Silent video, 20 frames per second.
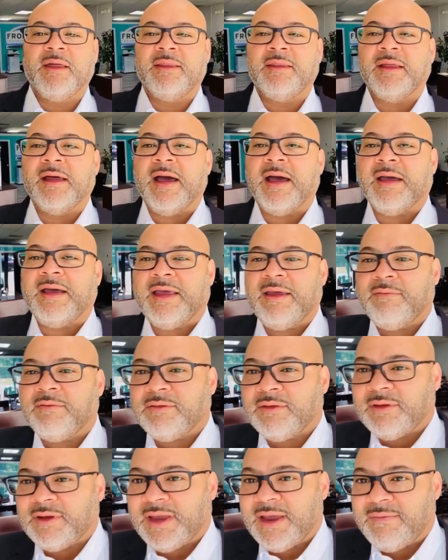Uh,
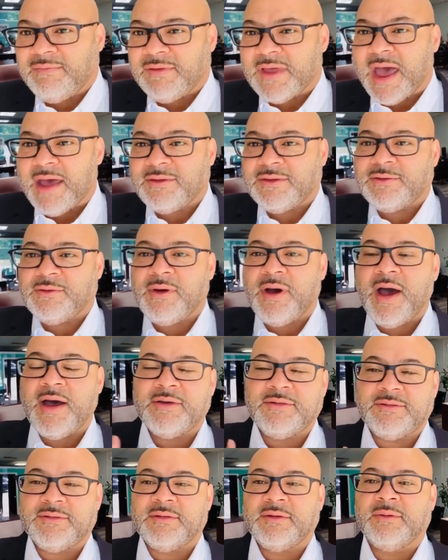give, give that to
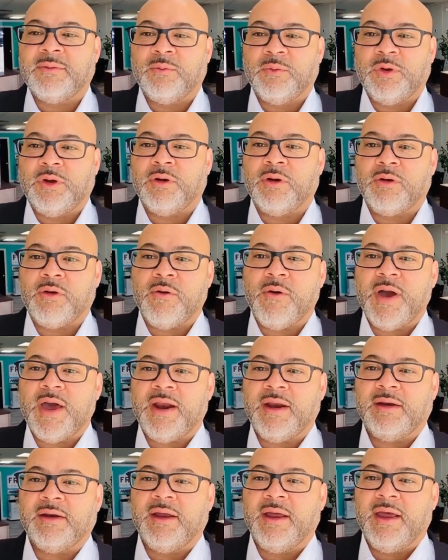us we're gonna go ahead
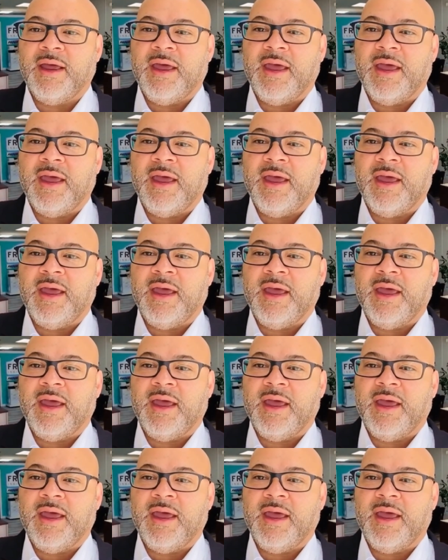and,